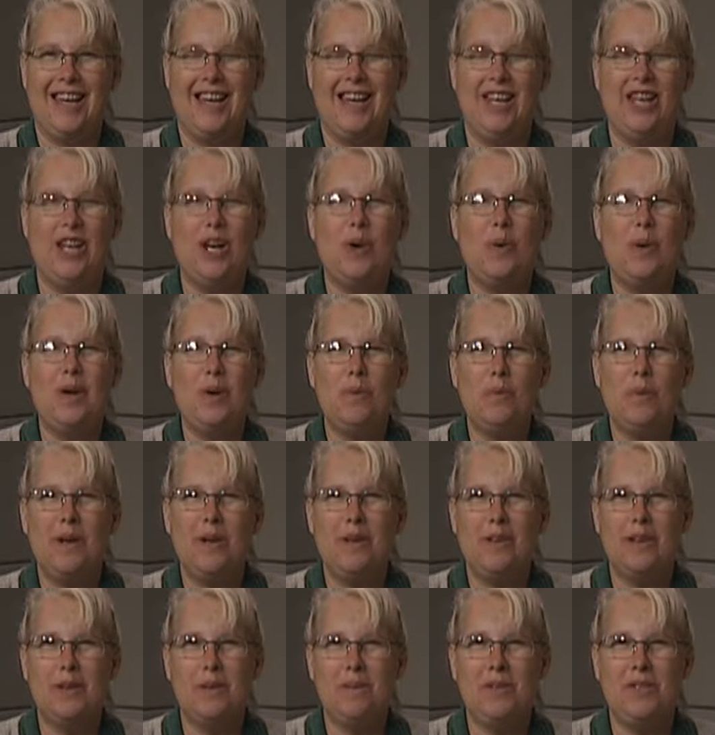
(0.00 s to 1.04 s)
Hello and
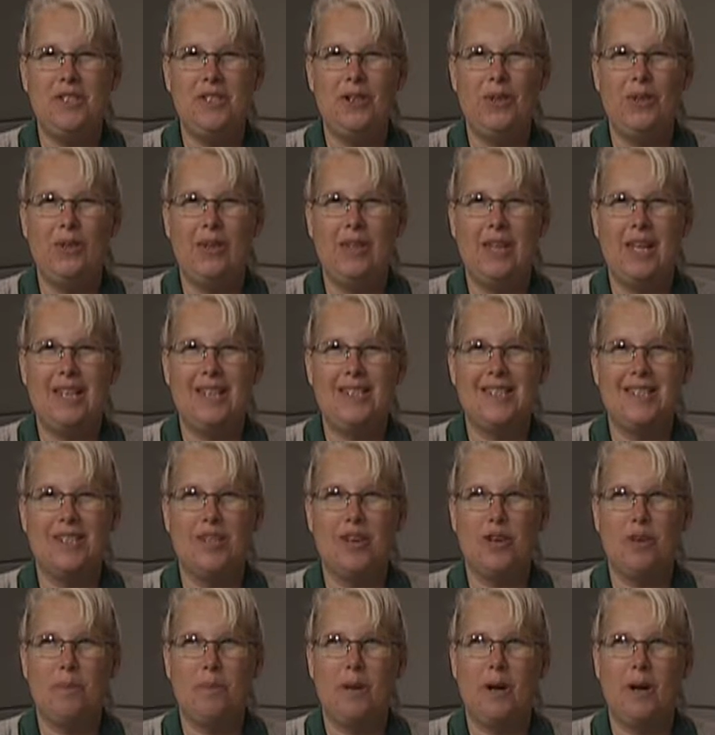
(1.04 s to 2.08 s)
welcome to Let's
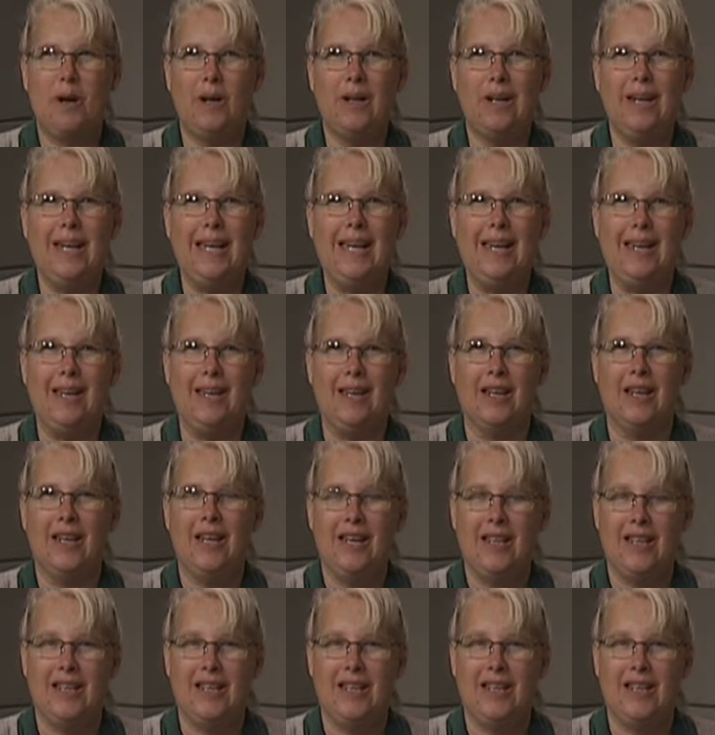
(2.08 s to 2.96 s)
Go Parking.